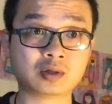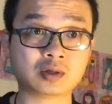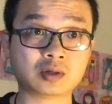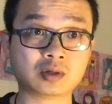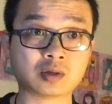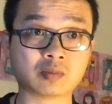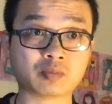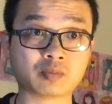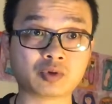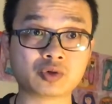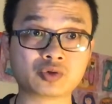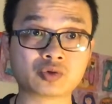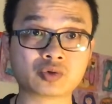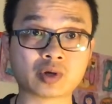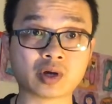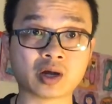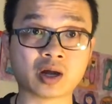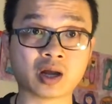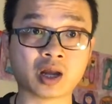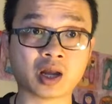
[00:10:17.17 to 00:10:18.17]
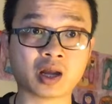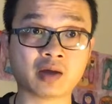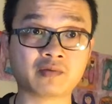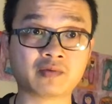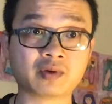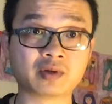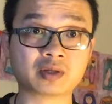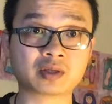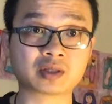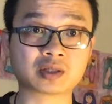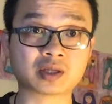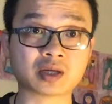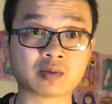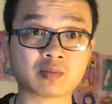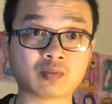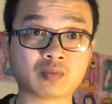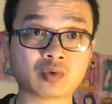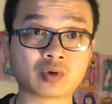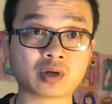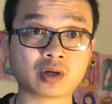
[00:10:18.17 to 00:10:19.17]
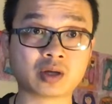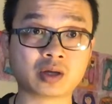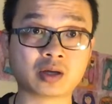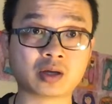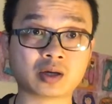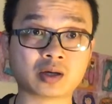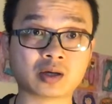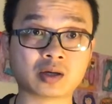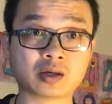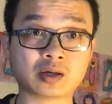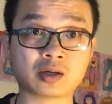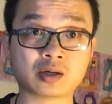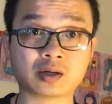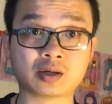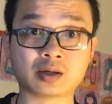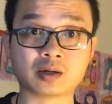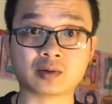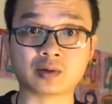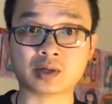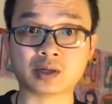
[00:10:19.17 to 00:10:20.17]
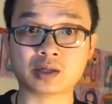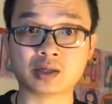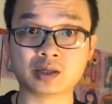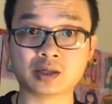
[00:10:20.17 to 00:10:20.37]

I'm pretty sure I have it somewhere here. All right.